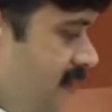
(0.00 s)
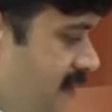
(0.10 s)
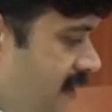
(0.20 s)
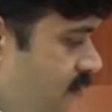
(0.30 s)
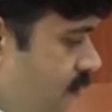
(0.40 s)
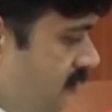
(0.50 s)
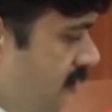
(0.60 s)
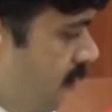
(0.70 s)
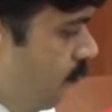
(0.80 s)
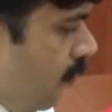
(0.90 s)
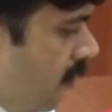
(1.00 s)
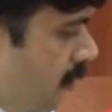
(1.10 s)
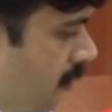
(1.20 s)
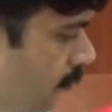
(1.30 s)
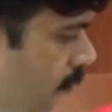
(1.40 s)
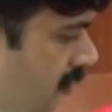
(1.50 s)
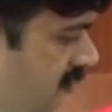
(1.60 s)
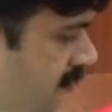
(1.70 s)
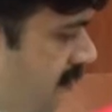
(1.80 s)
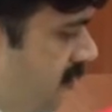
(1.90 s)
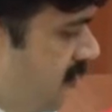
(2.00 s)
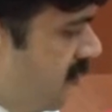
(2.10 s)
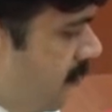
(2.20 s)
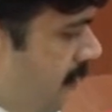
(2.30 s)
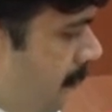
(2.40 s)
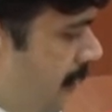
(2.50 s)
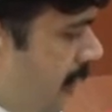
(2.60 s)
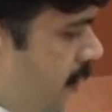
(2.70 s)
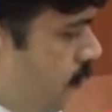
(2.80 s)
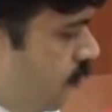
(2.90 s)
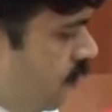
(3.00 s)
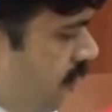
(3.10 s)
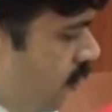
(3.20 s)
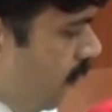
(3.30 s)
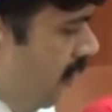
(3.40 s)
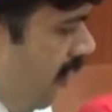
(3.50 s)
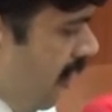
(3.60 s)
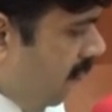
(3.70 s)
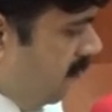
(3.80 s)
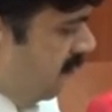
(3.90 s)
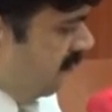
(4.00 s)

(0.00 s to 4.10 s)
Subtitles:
The next question is, what policy measures are being planned to genuinely help the